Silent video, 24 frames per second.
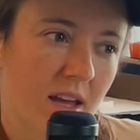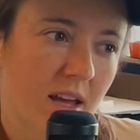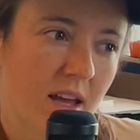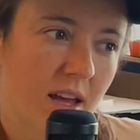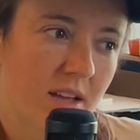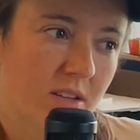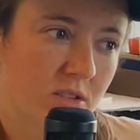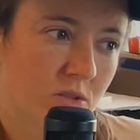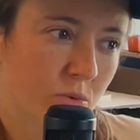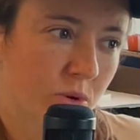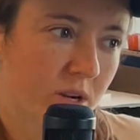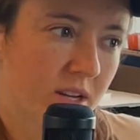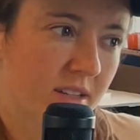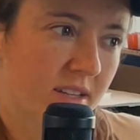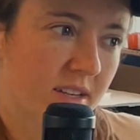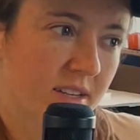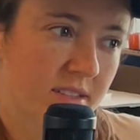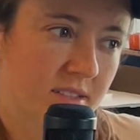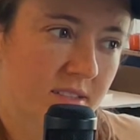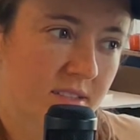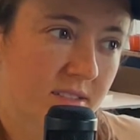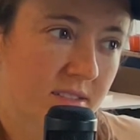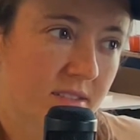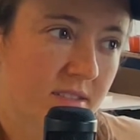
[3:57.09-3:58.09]
as well
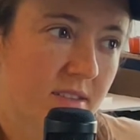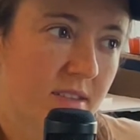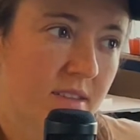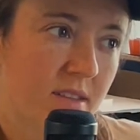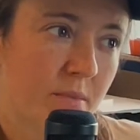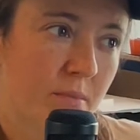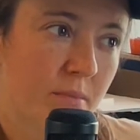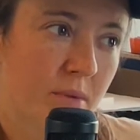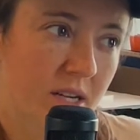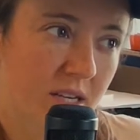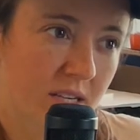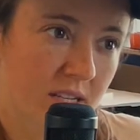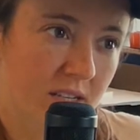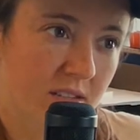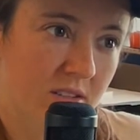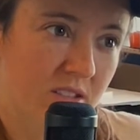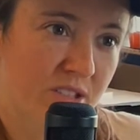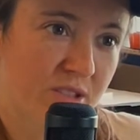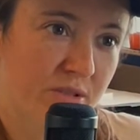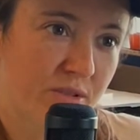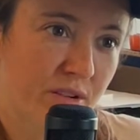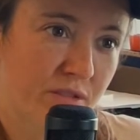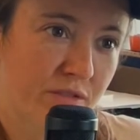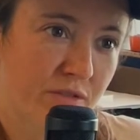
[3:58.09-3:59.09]
as the money
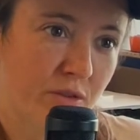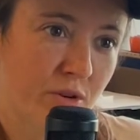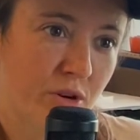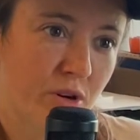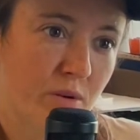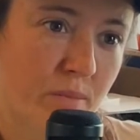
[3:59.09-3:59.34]
to afford